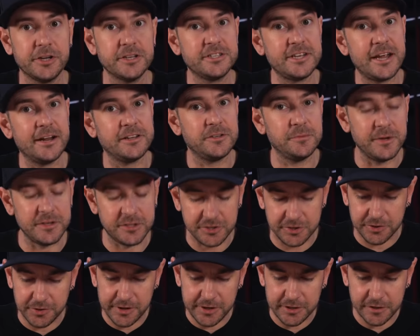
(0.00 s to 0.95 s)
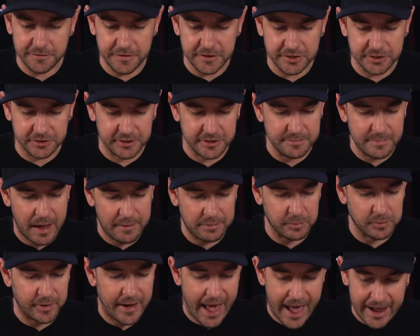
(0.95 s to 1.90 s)
could set it to be two individually
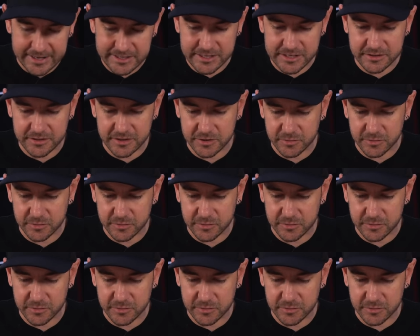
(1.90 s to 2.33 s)
mappable axes